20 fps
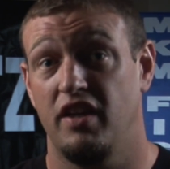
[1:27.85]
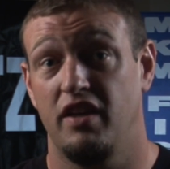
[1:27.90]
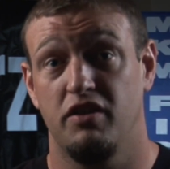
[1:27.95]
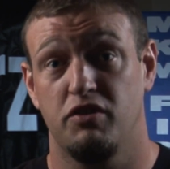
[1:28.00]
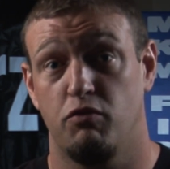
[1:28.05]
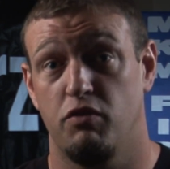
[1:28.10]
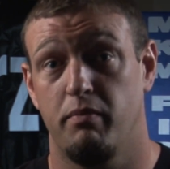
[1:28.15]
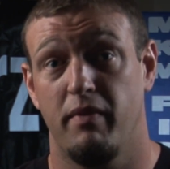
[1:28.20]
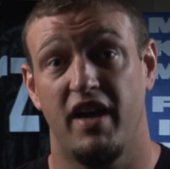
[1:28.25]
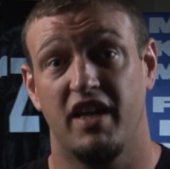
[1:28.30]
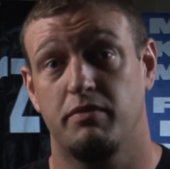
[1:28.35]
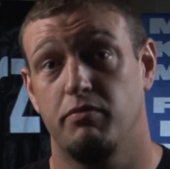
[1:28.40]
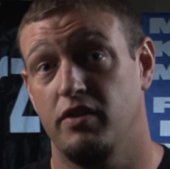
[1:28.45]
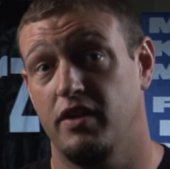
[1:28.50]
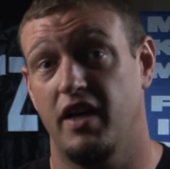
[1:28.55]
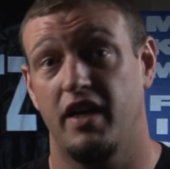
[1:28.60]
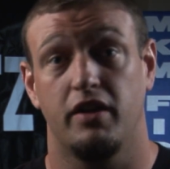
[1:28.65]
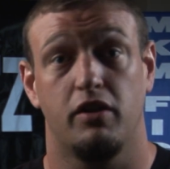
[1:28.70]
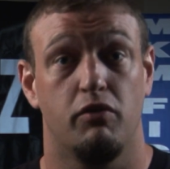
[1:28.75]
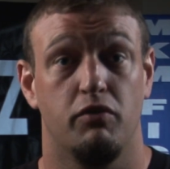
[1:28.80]
He's with Master
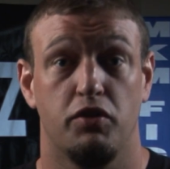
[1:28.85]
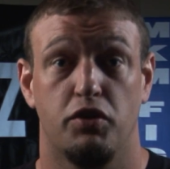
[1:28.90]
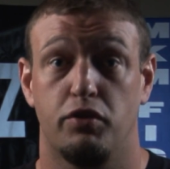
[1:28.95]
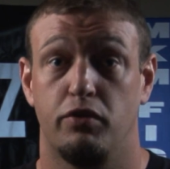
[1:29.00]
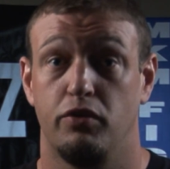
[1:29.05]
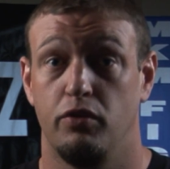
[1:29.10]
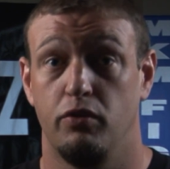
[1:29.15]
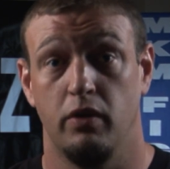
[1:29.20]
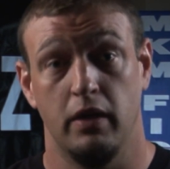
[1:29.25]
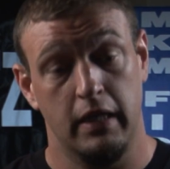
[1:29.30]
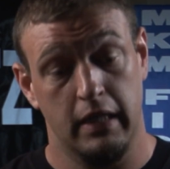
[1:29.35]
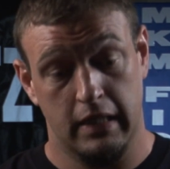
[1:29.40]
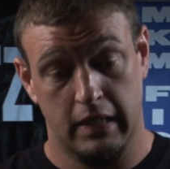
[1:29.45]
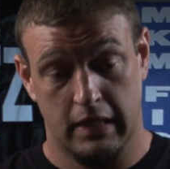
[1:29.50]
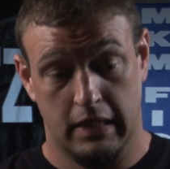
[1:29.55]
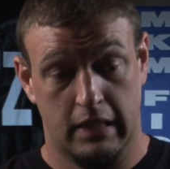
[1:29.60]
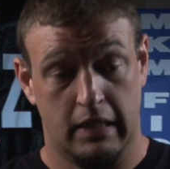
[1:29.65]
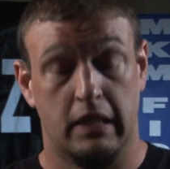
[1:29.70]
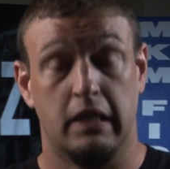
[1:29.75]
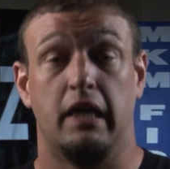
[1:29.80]
Mehrdad going through,
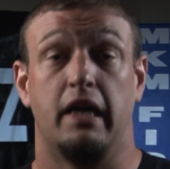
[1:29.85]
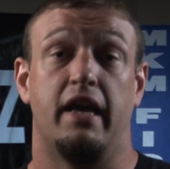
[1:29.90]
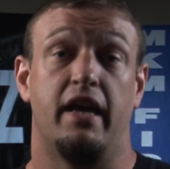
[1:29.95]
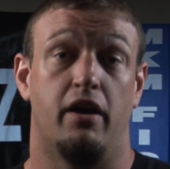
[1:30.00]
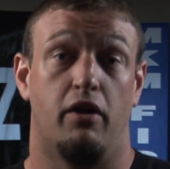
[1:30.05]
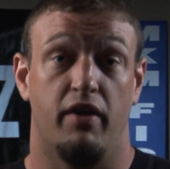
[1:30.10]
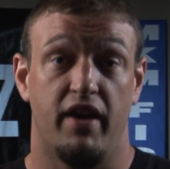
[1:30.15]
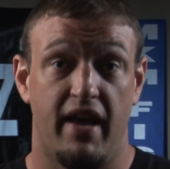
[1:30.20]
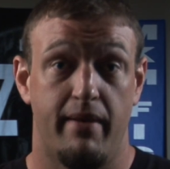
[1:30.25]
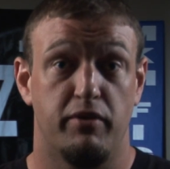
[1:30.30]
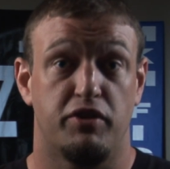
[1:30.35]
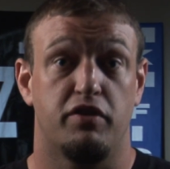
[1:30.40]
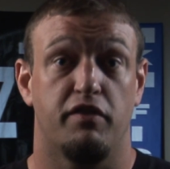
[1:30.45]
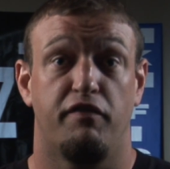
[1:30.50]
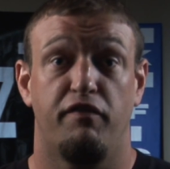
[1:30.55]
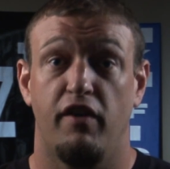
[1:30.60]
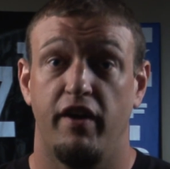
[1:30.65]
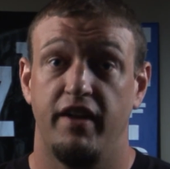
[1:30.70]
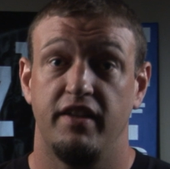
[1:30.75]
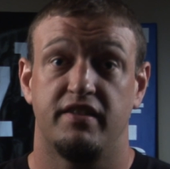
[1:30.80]
amateur
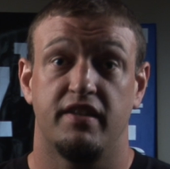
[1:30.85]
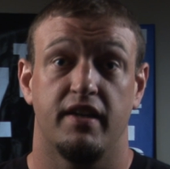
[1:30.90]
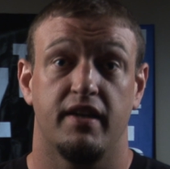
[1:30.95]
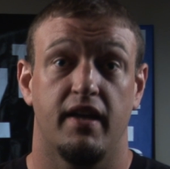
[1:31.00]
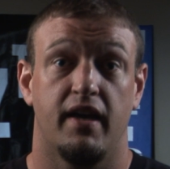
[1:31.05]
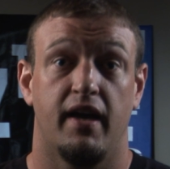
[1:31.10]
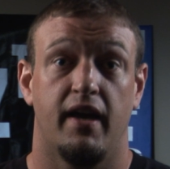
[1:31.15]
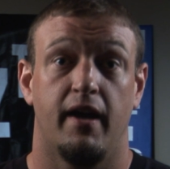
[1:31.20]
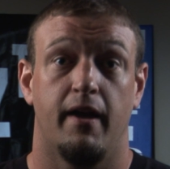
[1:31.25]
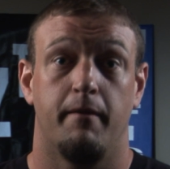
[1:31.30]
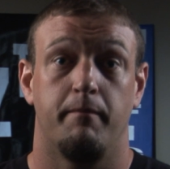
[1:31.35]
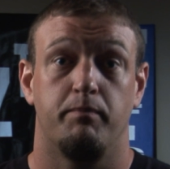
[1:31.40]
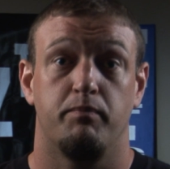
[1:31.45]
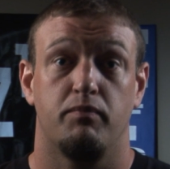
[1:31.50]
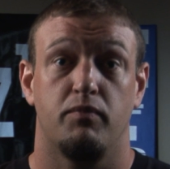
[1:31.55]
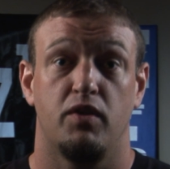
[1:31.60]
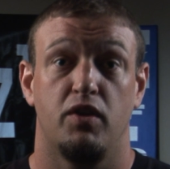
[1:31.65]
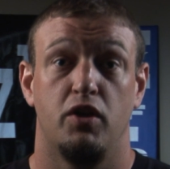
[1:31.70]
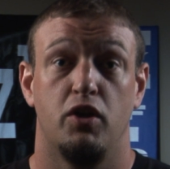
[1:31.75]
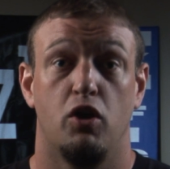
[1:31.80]
fights, and
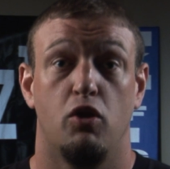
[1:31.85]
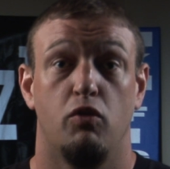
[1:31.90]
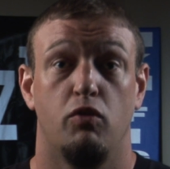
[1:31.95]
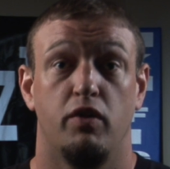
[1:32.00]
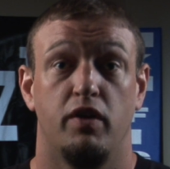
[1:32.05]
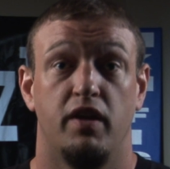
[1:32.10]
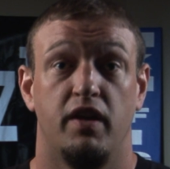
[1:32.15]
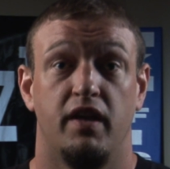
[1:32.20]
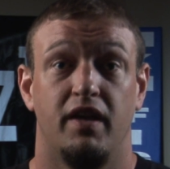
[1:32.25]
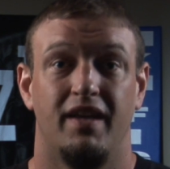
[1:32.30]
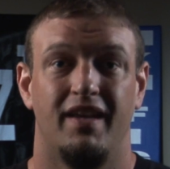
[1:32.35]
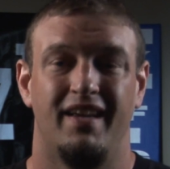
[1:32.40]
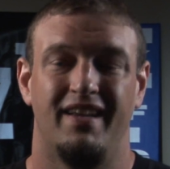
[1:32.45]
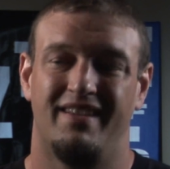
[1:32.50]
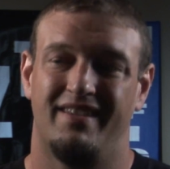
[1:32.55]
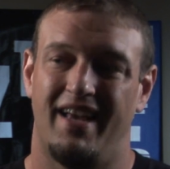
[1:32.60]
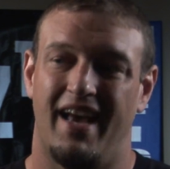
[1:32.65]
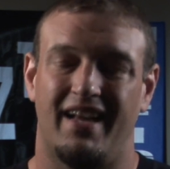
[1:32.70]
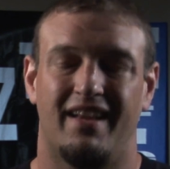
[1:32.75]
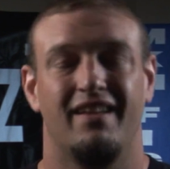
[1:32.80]
he
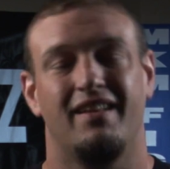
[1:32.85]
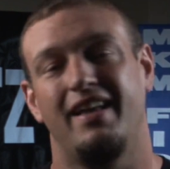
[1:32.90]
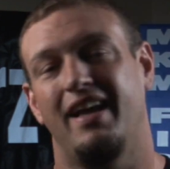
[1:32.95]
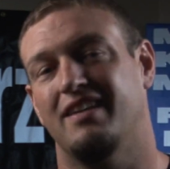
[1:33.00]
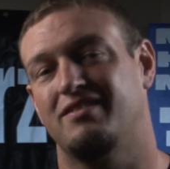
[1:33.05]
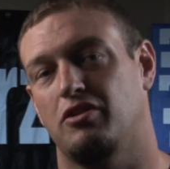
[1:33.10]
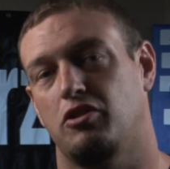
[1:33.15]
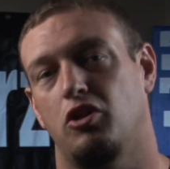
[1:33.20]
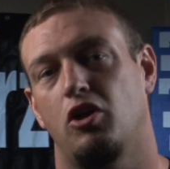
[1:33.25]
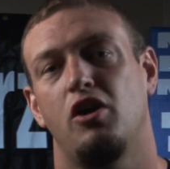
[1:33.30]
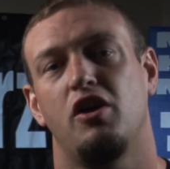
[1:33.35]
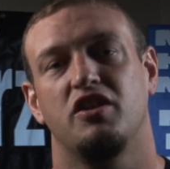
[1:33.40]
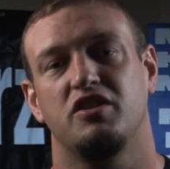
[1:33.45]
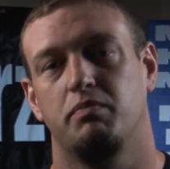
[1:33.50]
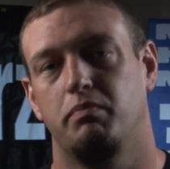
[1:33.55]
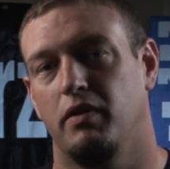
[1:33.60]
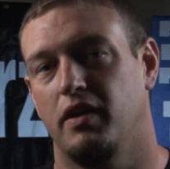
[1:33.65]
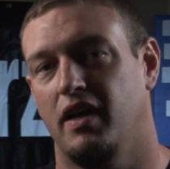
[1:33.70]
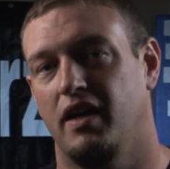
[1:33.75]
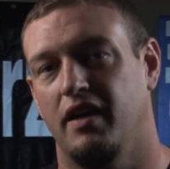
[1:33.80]
technically has a loss,
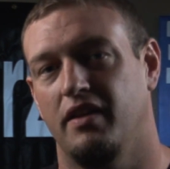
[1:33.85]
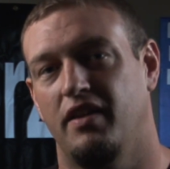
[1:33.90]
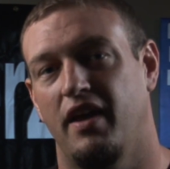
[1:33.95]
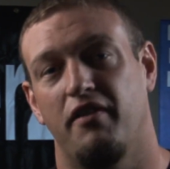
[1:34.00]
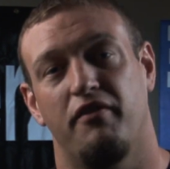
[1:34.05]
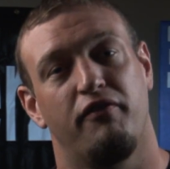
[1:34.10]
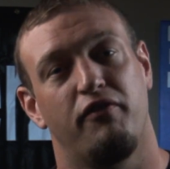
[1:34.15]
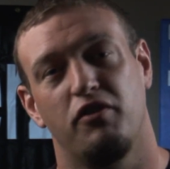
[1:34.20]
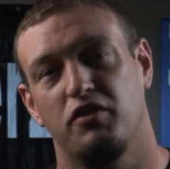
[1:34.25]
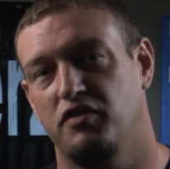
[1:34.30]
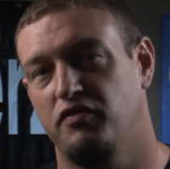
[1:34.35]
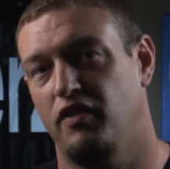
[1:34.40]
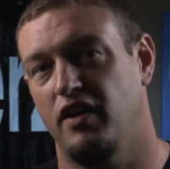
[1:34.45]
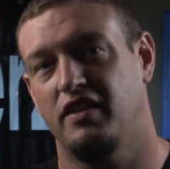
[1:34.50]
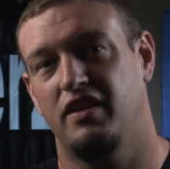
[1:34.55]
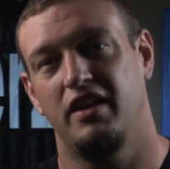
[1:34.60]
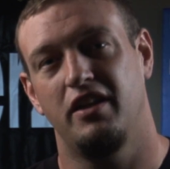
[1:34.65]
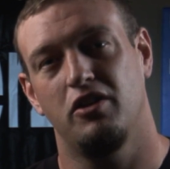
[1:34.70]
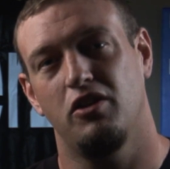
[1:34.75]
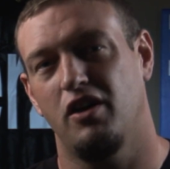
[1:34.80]
but that first fight
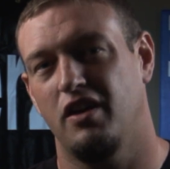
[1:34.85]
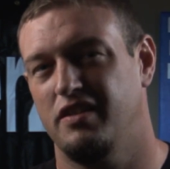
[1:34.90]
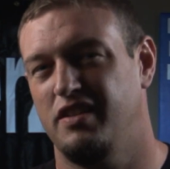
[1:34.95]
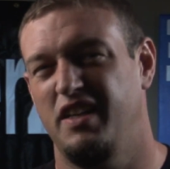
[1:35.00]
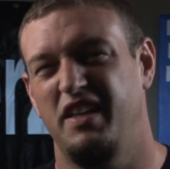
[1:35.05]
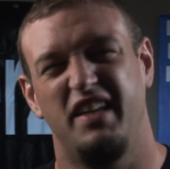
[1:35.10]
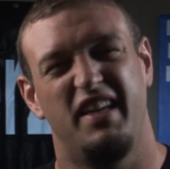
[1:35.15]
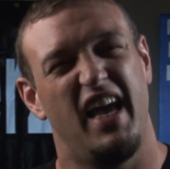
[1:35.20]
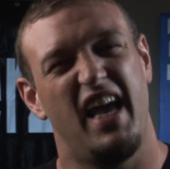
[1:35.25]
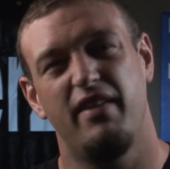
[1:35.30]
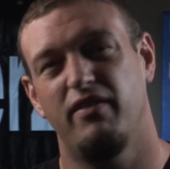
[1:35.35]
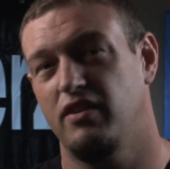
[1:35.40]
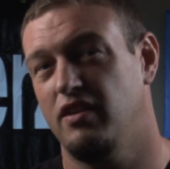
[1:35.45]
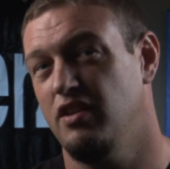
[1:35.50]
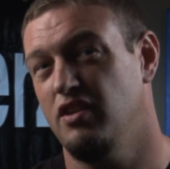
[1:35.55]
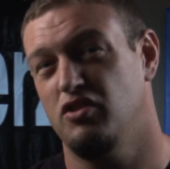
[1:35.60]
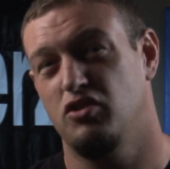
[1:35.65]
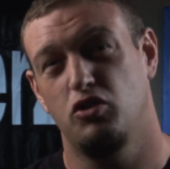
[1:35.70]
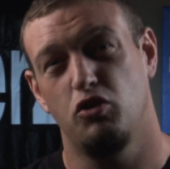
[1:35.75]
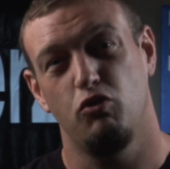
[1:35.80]
that he lost, he gave it to
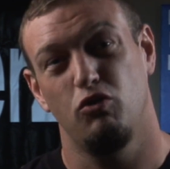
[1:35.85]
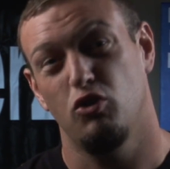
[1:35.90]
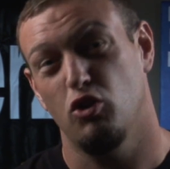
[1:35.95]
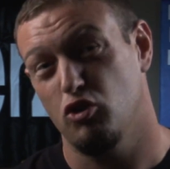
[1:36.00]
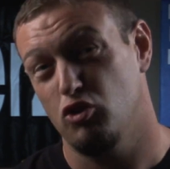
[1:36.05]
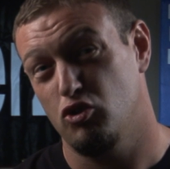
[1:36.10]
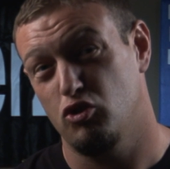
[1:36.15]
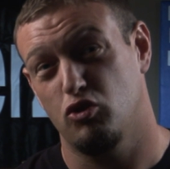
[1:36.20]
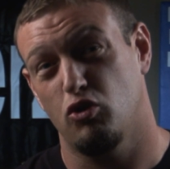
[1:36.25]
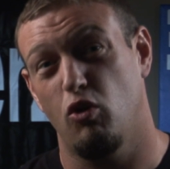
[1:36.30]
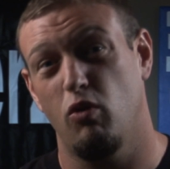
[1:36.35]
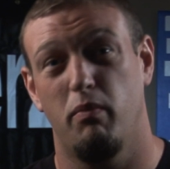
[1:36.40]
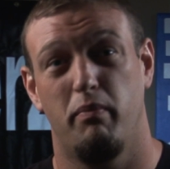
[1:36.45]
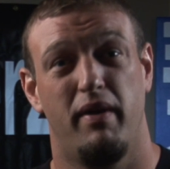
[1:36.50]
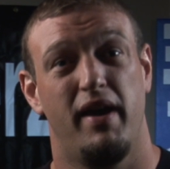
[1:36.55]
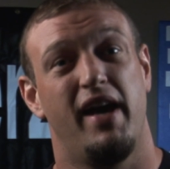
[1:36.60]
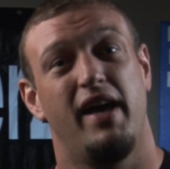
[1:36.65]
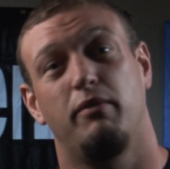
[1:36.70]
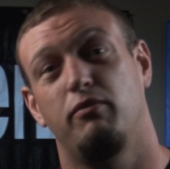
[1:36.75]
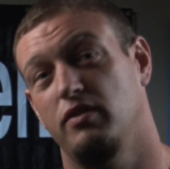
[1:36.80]
this dude so
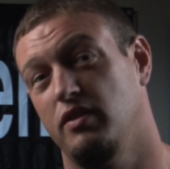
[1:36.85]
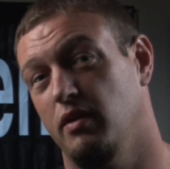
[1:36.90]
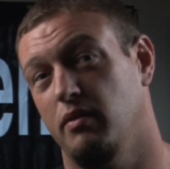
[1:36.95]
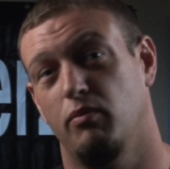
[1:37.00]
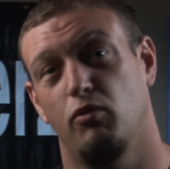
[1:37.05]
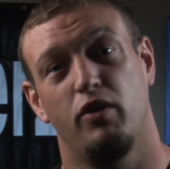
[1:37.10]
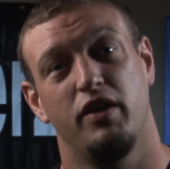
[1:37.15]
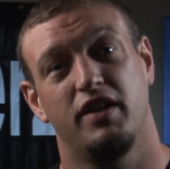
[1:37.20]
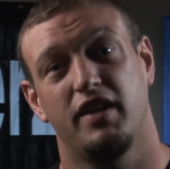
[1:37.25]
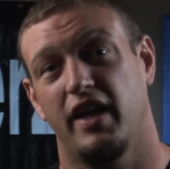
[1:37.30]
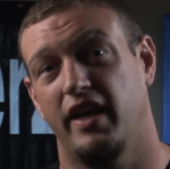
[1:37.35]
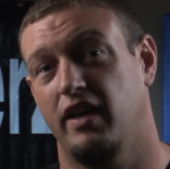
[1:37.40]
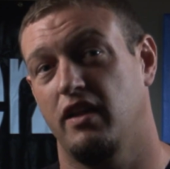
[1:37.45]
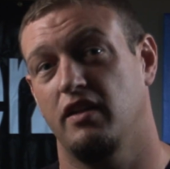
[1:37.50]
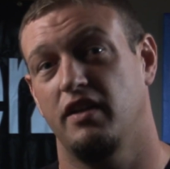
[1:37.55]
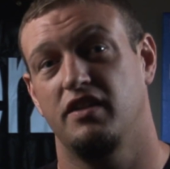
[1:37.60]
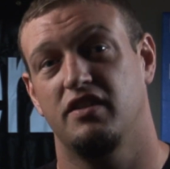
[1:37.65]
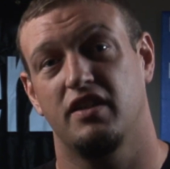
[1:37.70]
bad with the Muay Thai clinch.